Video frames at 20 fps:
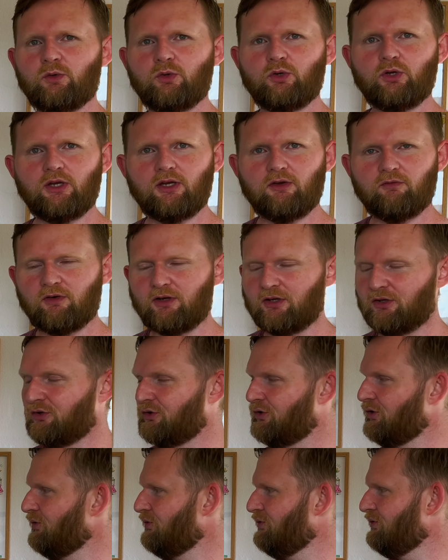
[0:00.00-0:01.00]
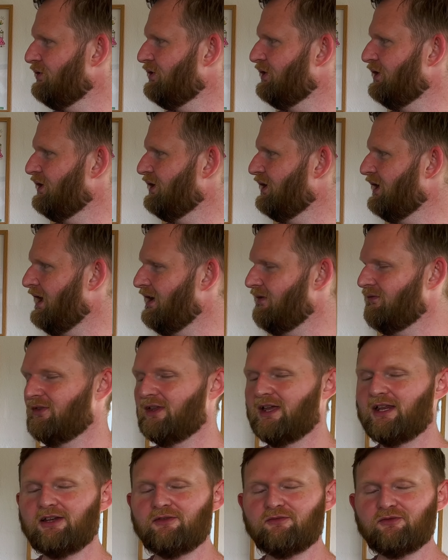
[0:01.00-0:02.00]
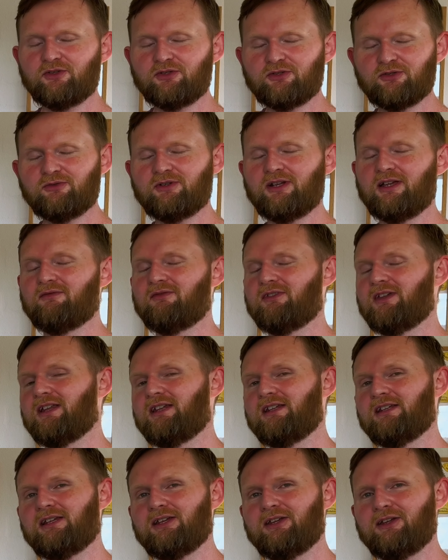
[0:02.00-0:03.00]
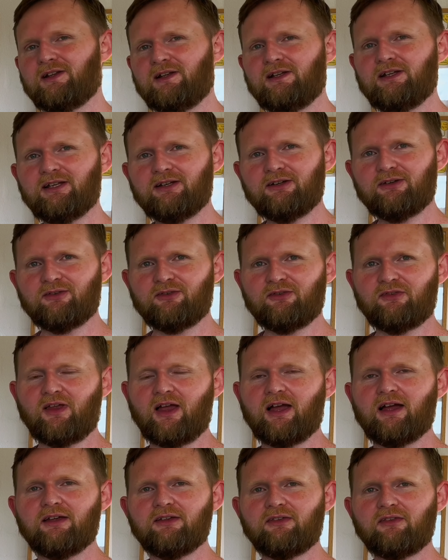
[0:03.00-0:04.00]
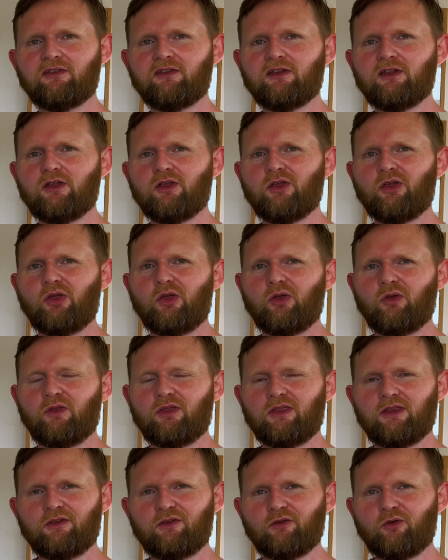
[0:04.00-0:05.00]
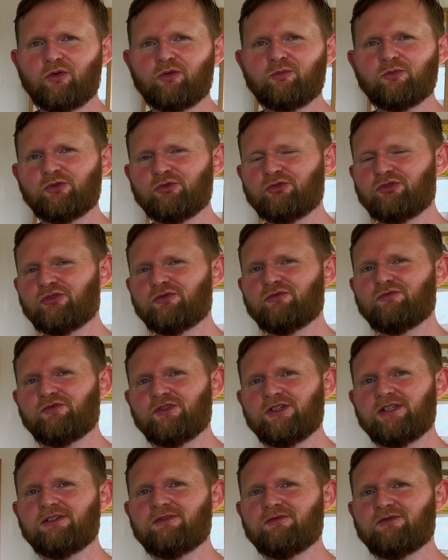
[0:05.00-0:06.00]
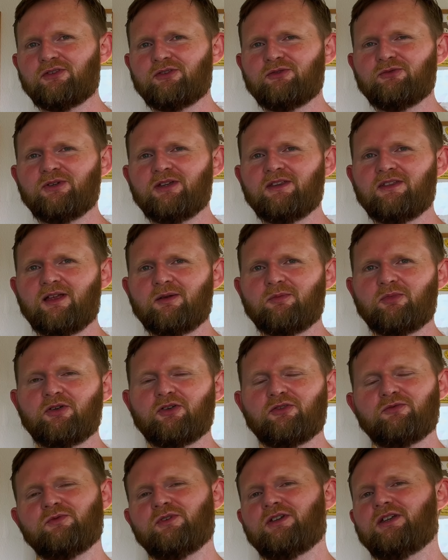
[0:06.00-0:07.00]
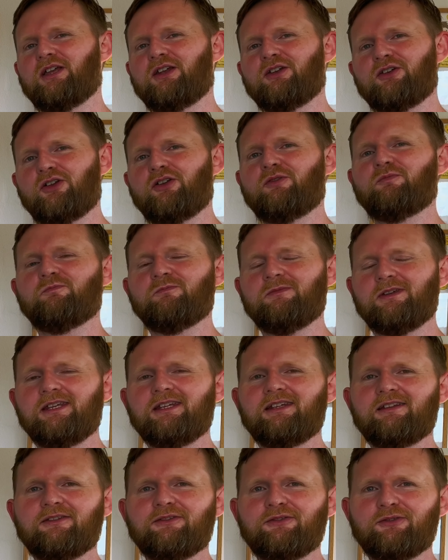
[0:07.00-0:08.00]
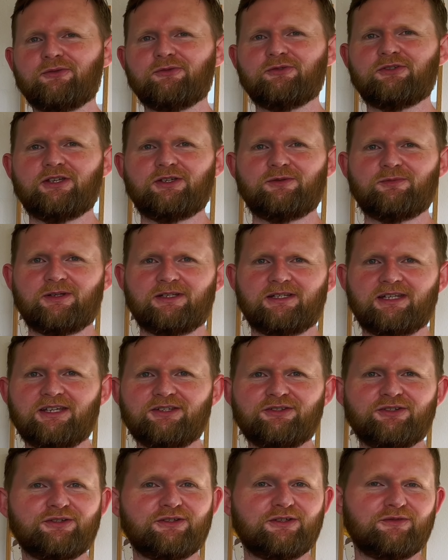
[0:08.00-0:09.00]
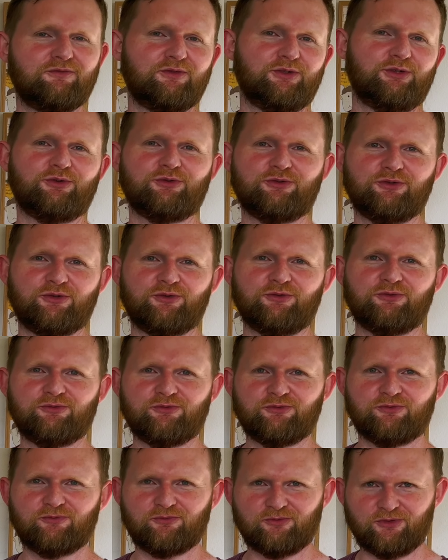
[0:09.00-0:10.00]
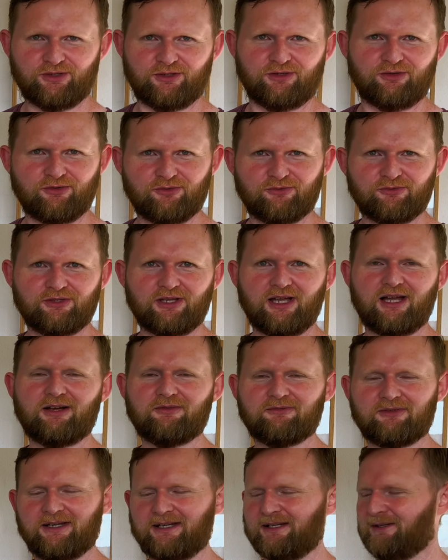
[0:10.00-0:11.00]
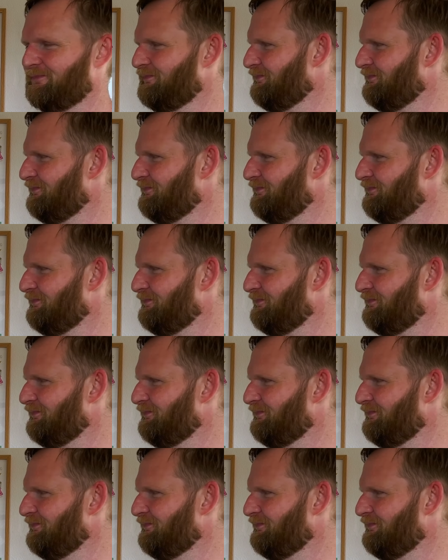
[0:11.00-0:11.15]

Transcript: If we don't have that clear and concise, there's almost no reason for doing that, because we cannot meet those expectations if we don't know what those are, right?